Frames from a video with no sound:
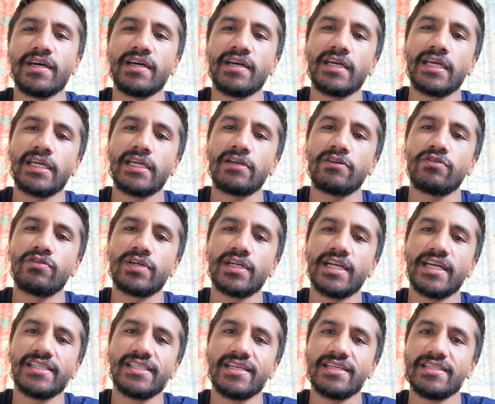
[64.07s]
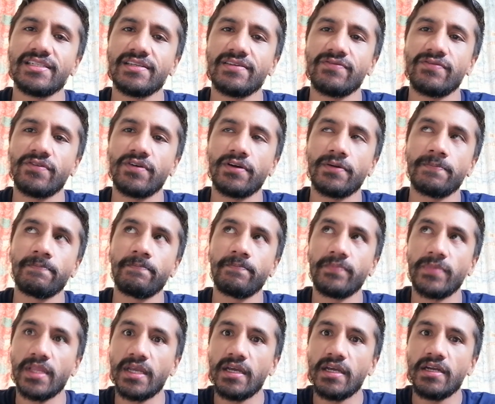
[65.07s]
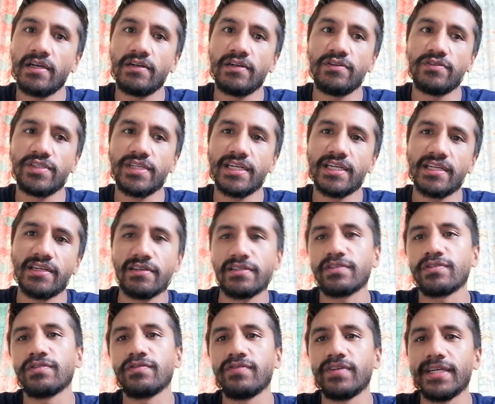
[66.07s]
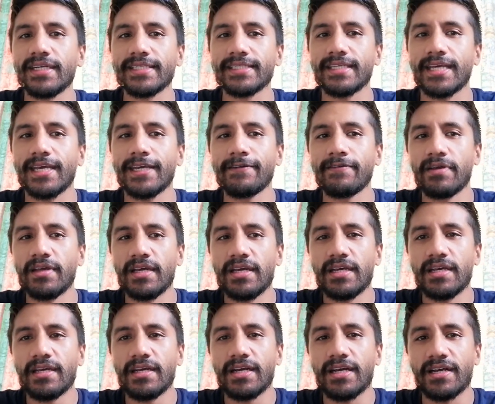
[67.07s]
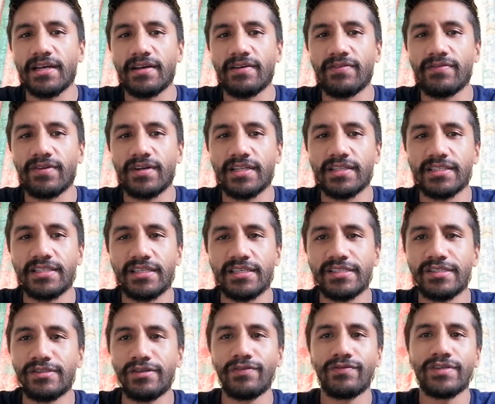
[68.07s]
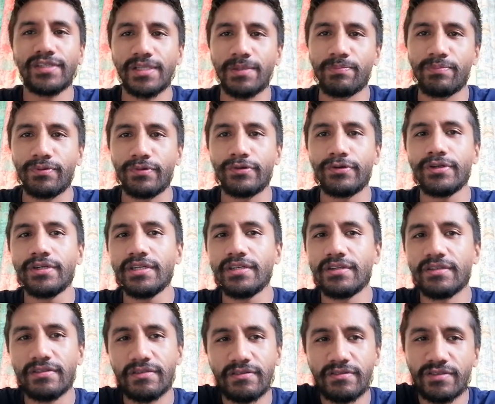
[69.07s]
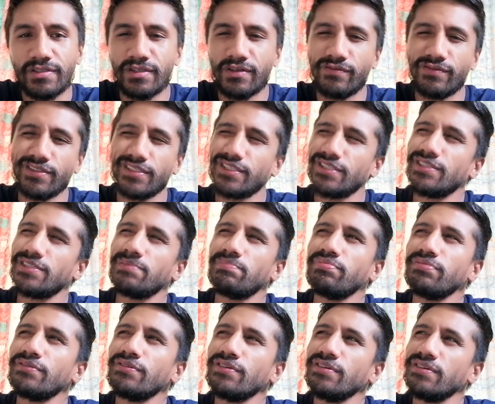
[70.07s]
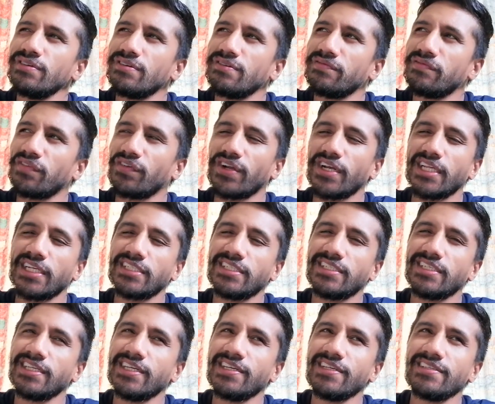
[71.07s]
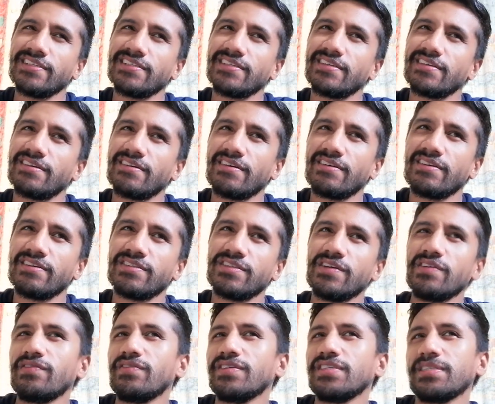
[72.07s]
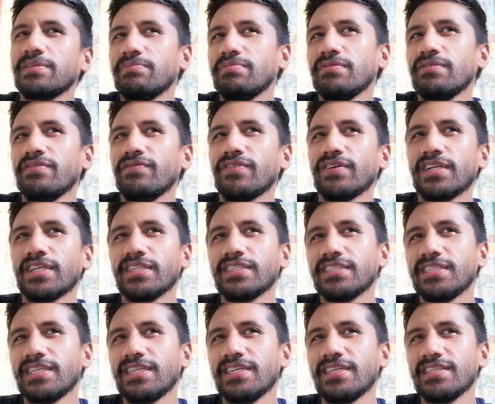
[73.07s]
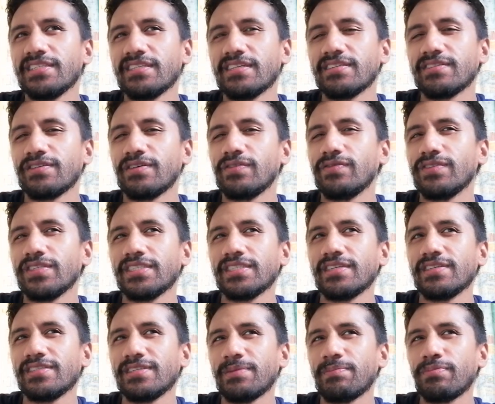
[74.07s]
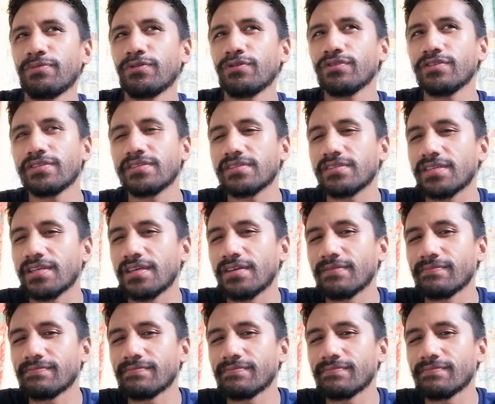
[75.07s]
my organization from New Zealand, it's called VSA, Volunteers Service Abroad, Services Abroad, Volunteers Service Abroad, Volunteers Services Abroads.